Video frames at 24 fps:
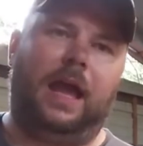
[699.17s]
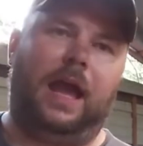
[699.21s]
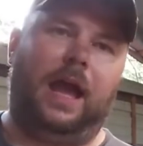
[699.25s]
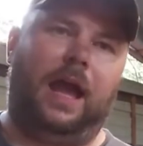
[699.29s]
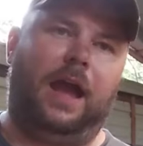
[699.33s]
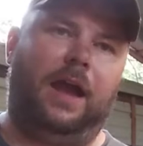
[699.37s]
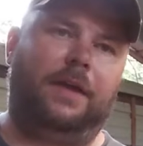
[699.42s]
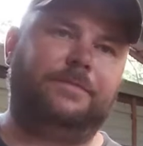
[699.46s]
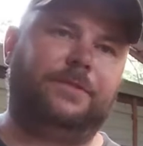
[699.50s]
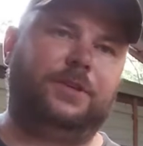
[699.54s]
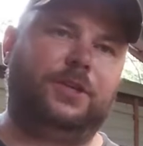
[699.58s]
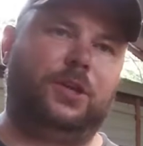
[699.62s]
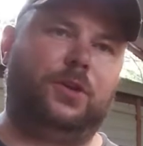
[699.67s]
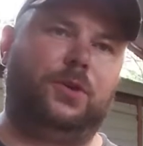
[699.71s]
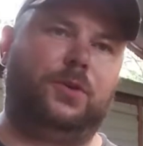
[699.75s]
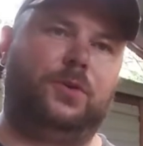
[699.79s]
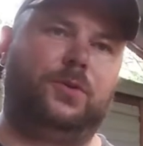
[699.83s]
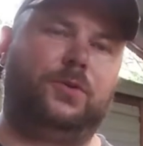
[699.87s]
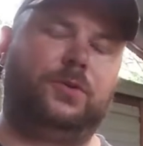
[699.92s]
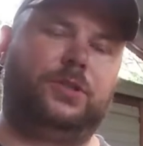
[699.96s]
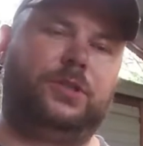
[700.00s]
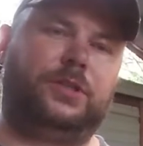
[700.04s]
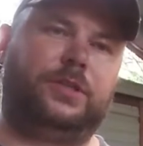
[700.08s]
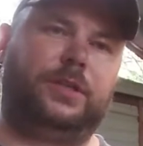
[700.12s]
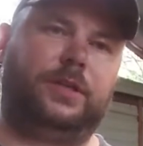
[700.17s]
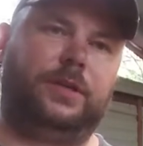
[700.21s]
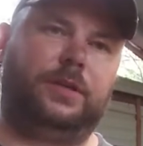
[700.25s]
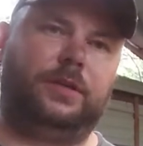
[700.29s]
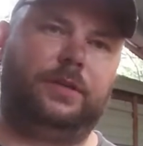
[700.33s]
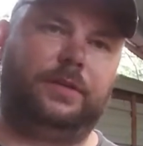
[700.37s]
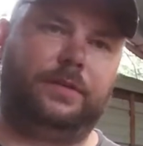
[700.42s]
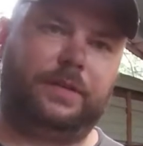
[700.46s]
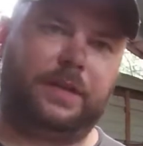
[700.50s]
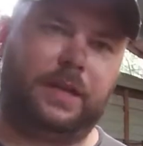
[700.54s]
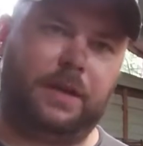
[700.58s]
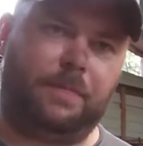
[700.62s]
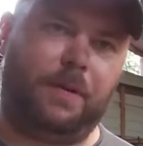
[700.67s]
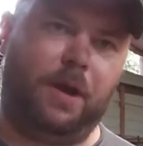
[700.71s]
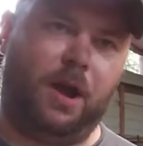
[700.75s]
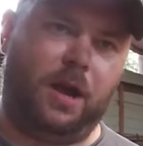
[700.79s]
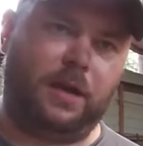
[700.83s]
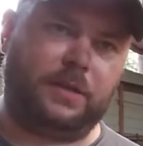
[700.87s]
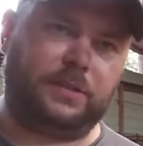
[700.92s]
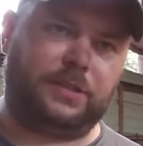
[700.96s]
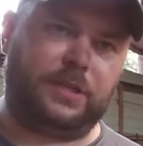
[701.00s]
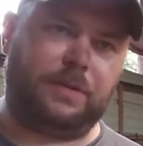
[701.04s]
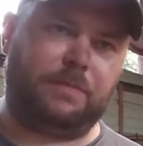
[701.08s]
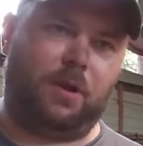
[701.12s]
I've used the
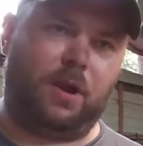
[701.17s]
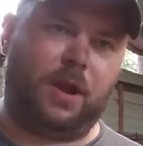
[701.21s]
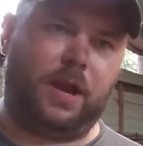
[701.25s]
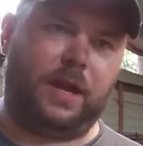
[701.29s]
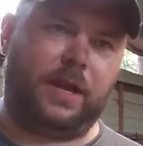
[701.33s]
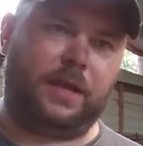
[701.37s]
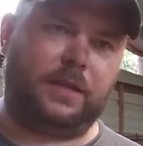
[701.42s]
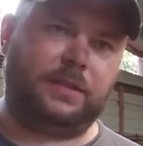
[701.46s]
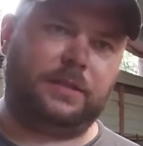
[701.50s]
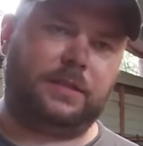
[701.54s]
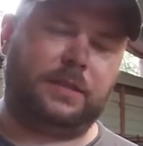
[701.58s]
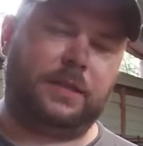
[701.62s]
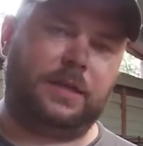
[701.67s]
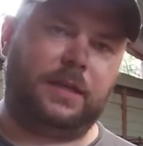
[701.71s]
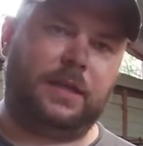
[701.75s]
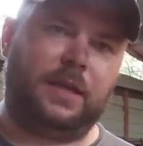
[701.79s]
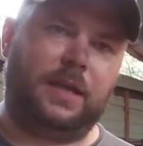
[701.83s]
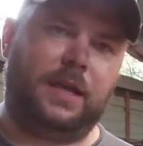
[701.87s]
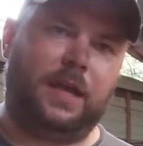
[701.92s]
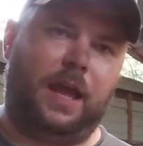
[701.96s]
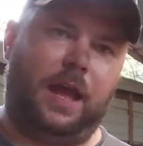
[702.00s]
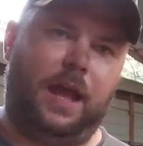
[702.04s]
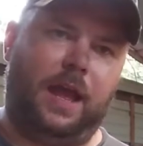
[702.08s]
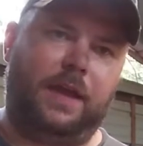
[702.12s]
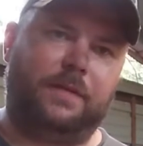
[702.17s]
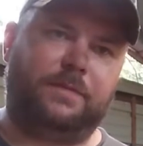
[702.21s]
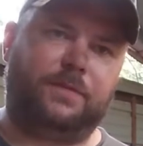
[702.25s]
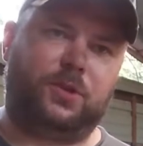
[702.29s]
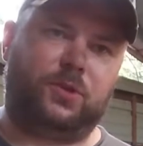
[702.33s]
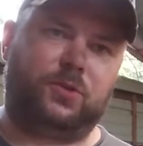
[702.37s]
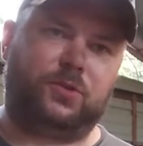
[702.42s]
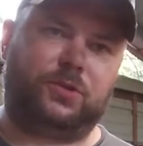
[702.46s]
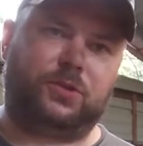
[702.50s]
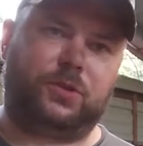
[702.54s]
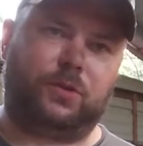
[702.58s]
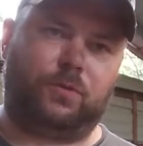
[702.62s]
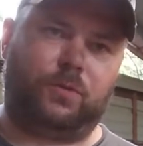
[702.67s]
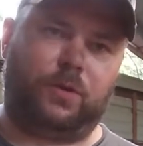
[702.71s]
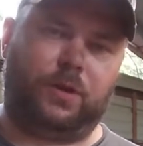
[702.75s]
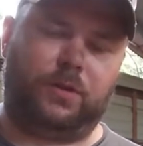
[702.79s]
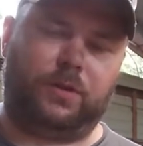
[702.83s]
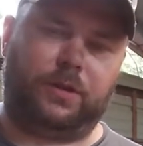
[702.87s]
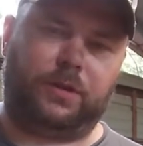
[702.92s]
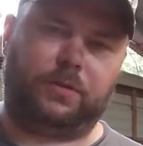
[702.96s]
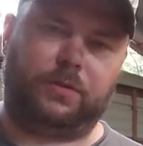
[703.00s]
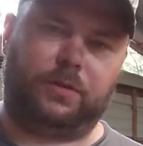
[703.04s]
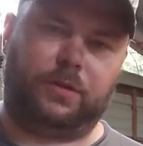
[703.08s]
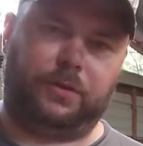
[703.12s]
epoxy brand. I have used
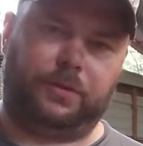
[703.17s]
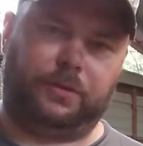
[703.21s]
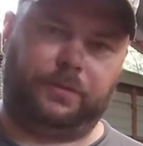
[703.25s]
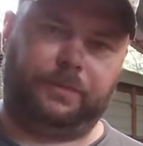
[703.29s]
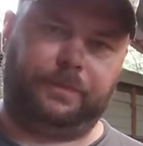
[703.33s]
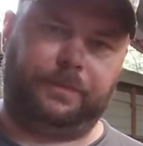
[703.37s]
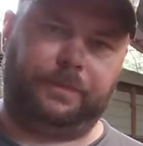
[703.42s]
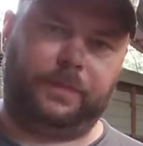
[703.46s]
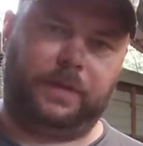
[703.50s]
Gorilla Glue.